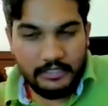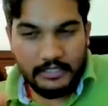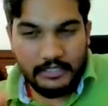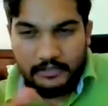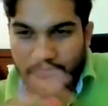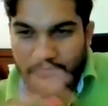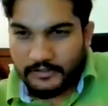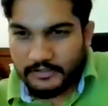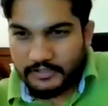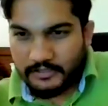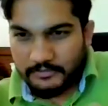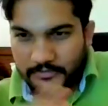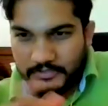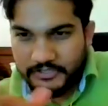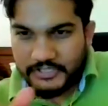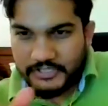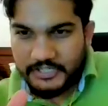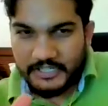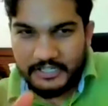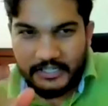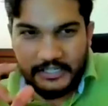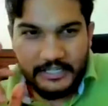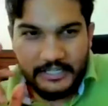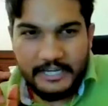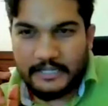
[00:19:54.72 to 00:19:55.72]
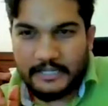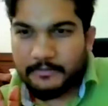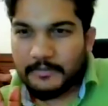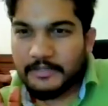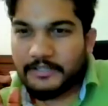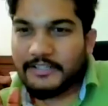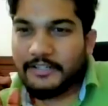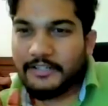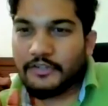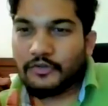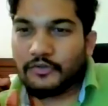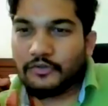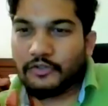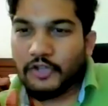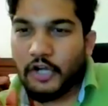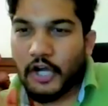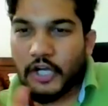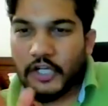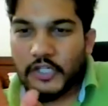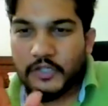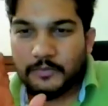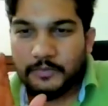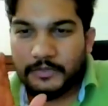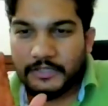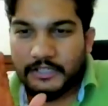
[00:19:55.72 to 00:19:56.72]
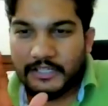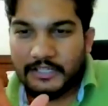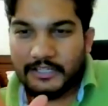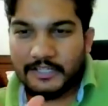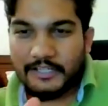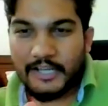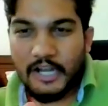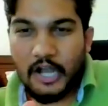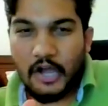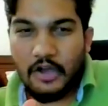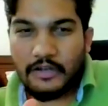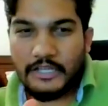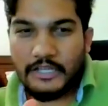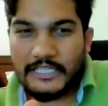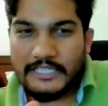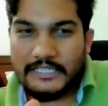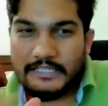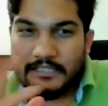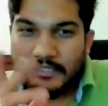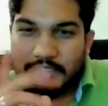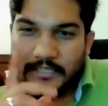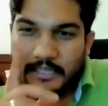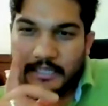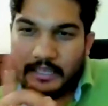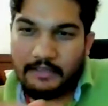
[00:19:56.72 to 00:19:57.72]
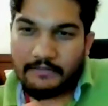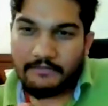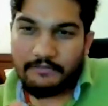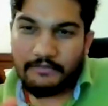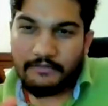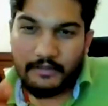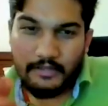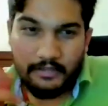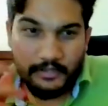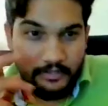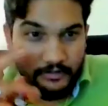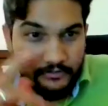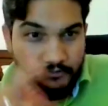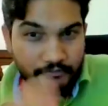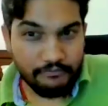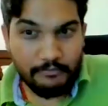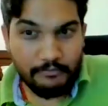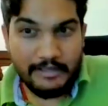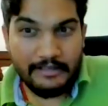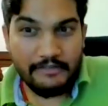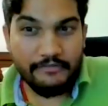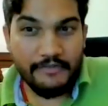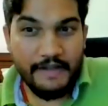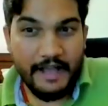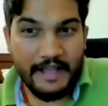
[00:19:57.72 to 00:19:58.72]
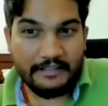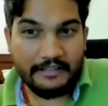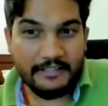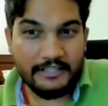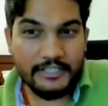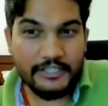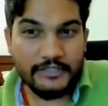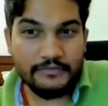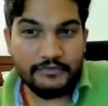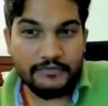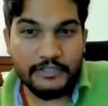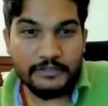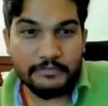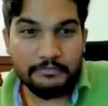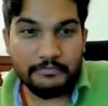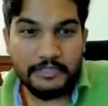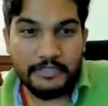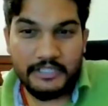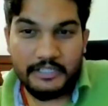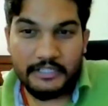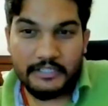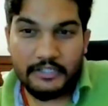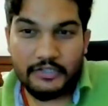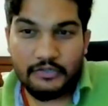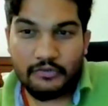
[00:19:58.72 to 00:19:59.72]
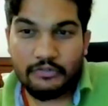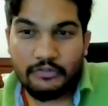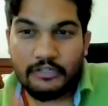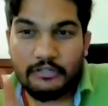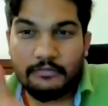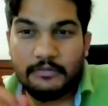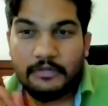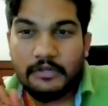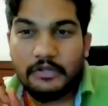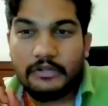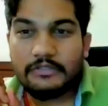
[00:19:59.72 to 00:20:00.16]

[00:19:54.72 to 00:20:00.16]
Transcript: he was immediately admitted to the hospital and now he is safe. If my father is with me, it is only